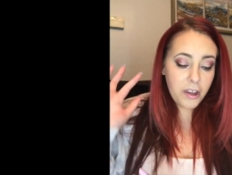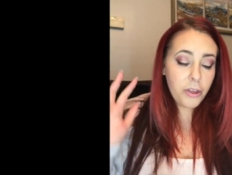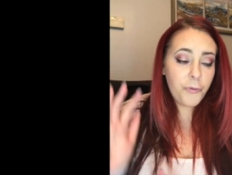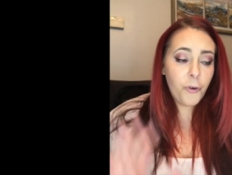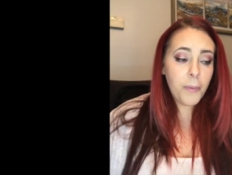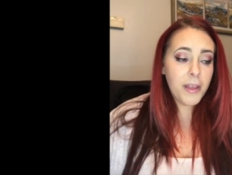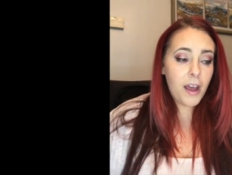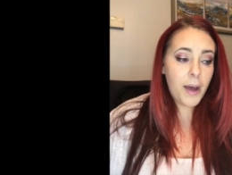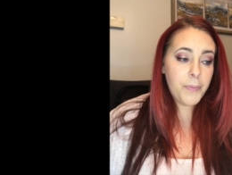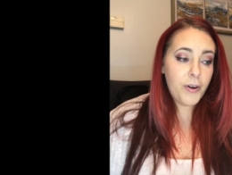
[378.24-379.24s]
the
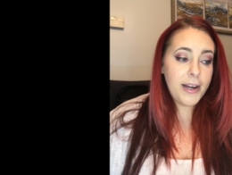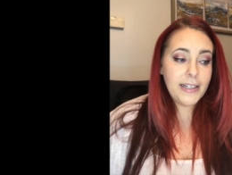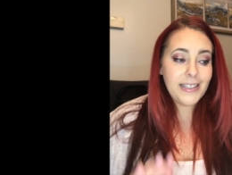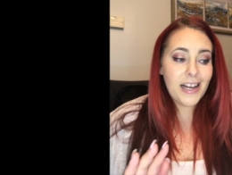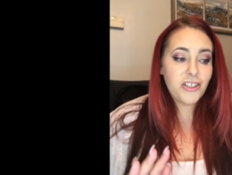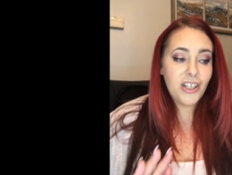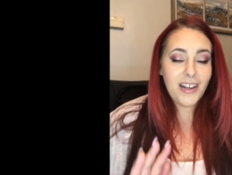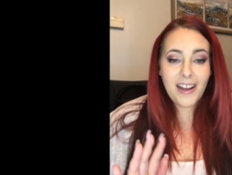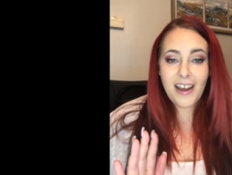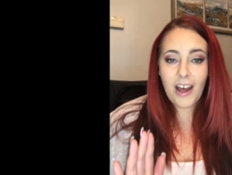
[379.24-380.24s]
formula upgrade is actually
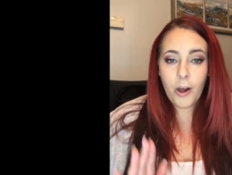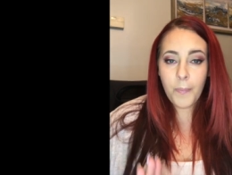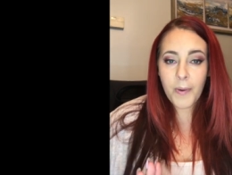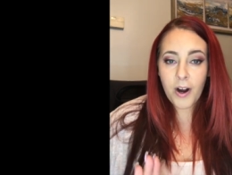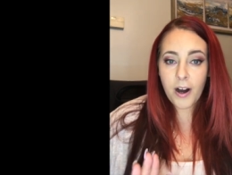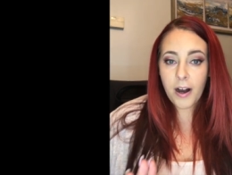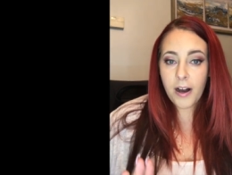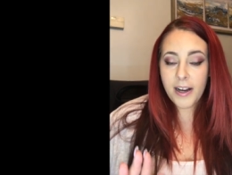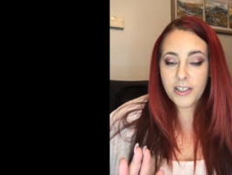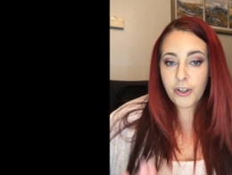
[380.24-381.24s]
gonna help
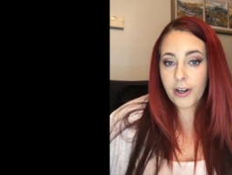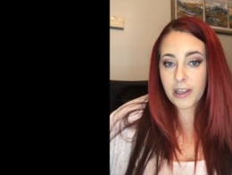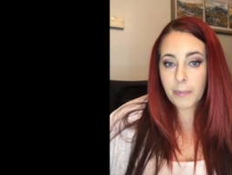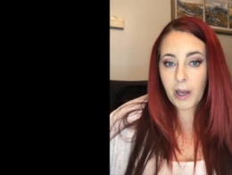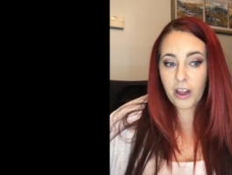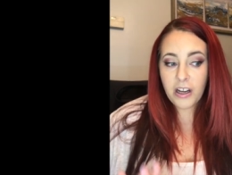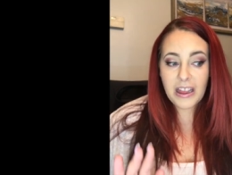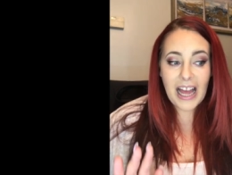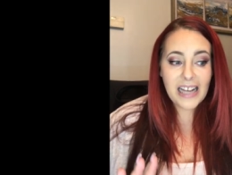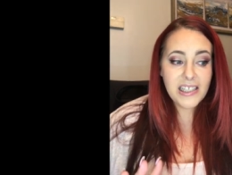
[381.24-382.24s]
our Enduring Lip Color
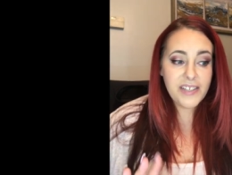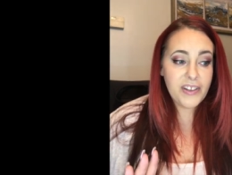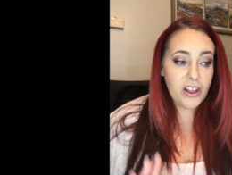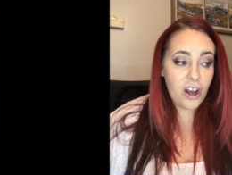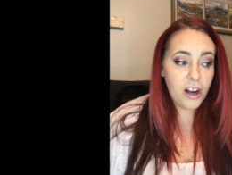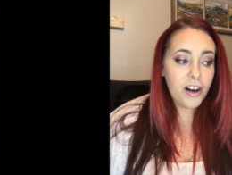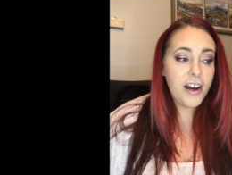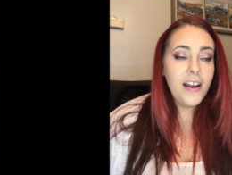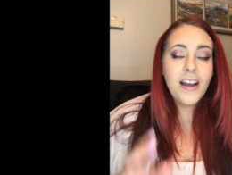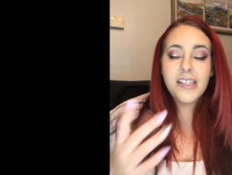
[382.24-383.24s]
last even
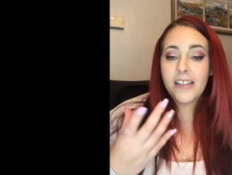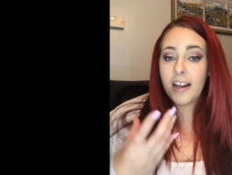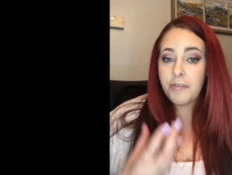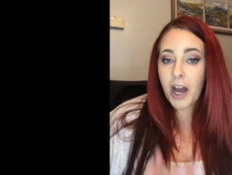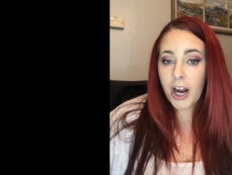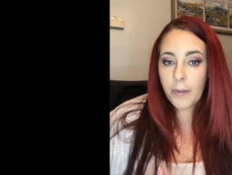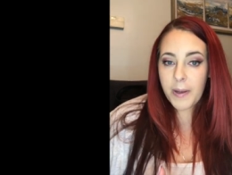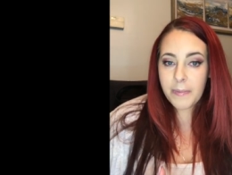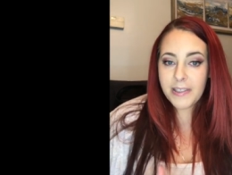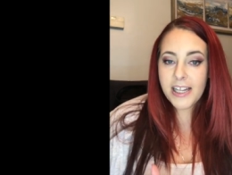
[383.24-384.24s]
longer gonna have higher
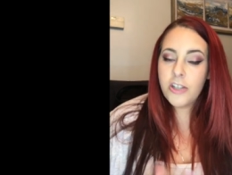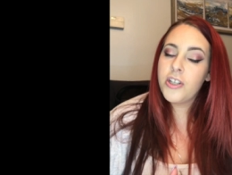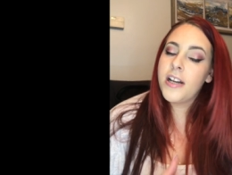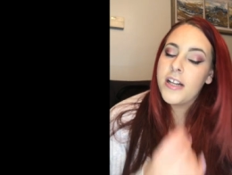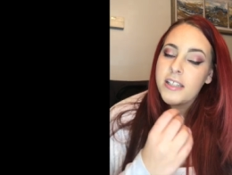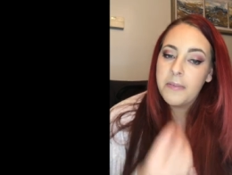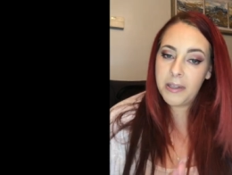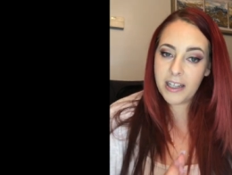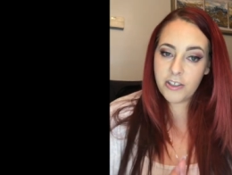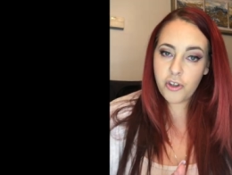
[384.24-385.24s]
pigmentation and it's gonna
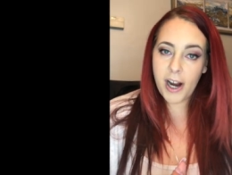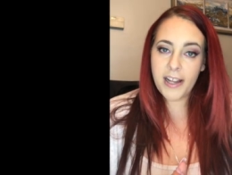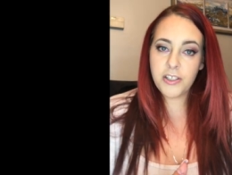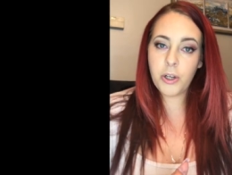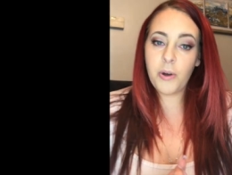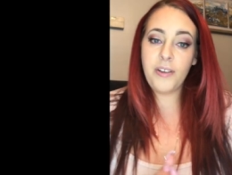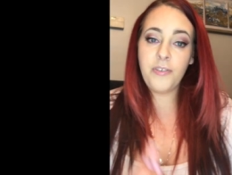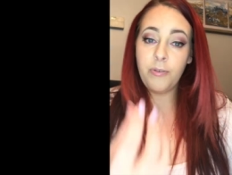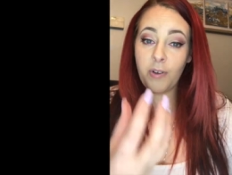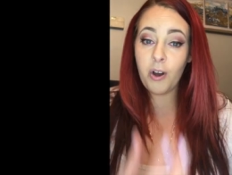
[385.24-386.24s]
be less drying. So
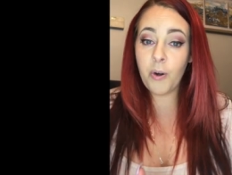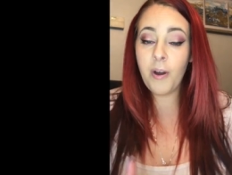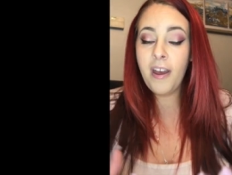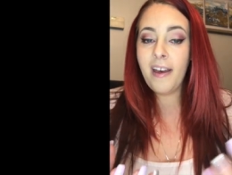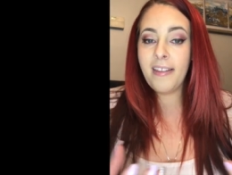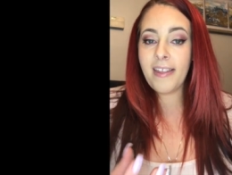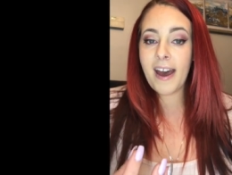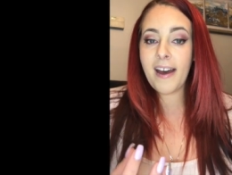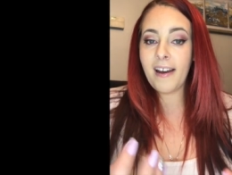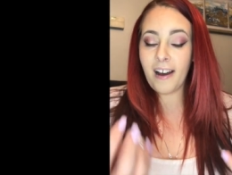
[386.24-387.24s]
if you know
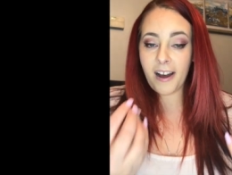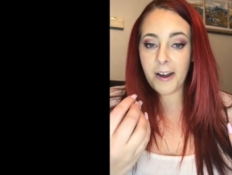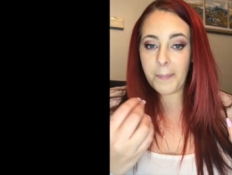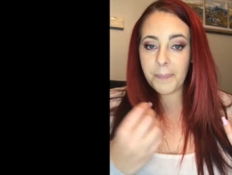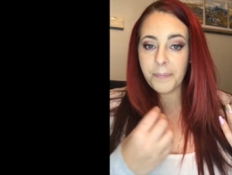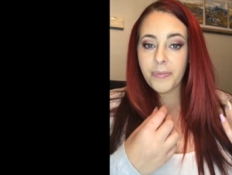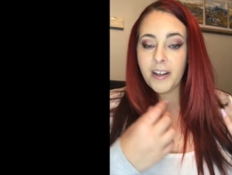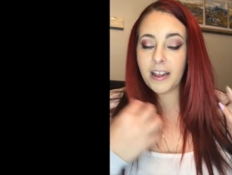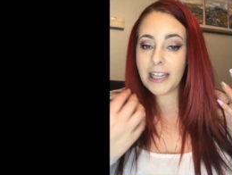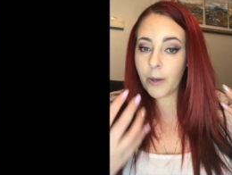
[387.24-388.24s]
that um,
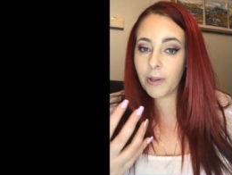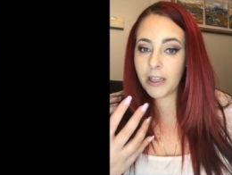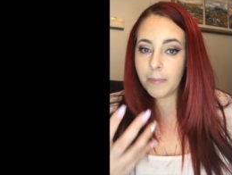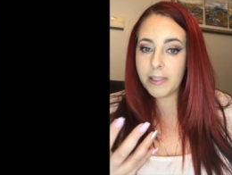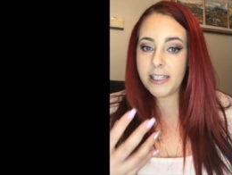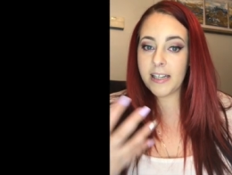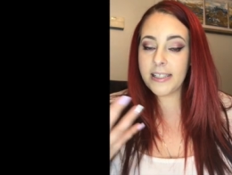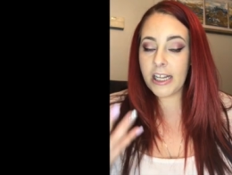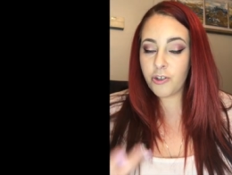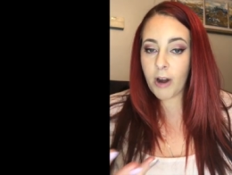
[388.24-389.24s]
liquid
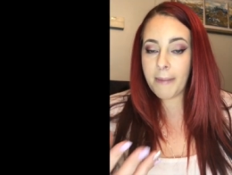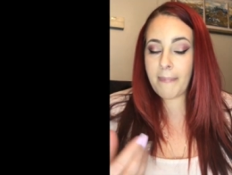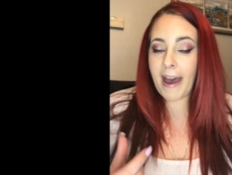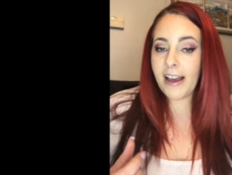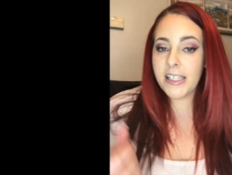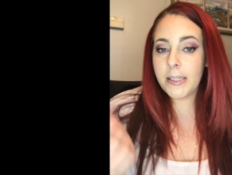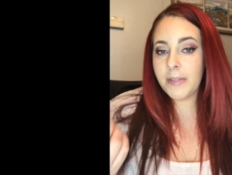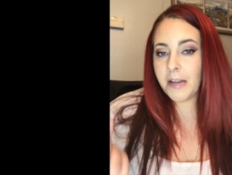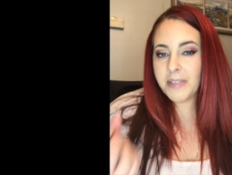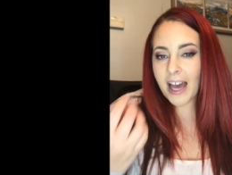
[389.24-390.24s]
lipsticks, that dry matte,
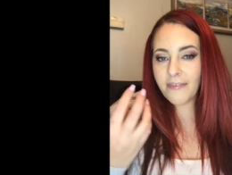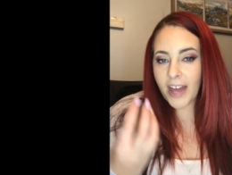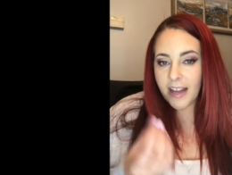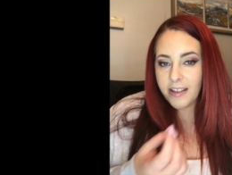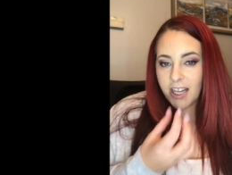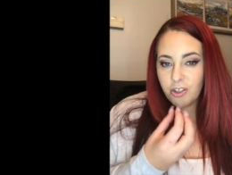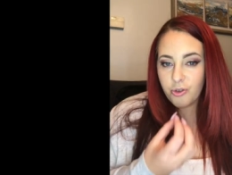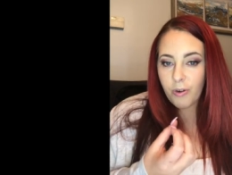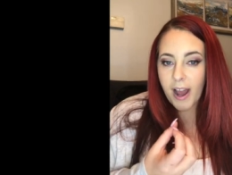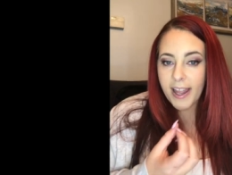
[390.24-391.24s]
sometimes have that, that
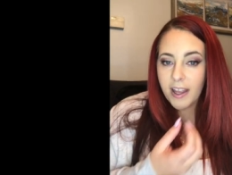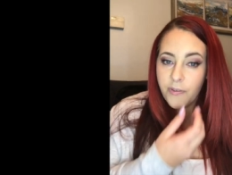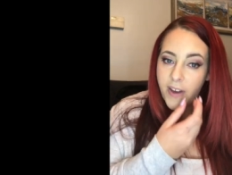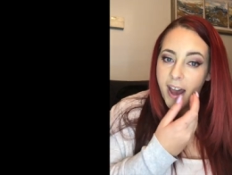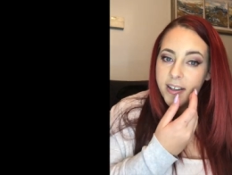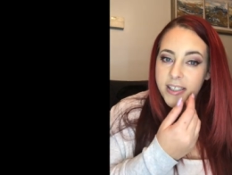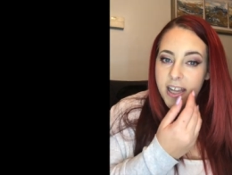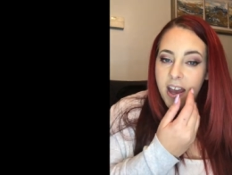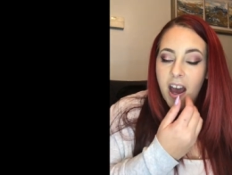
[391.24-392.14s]
drying effect.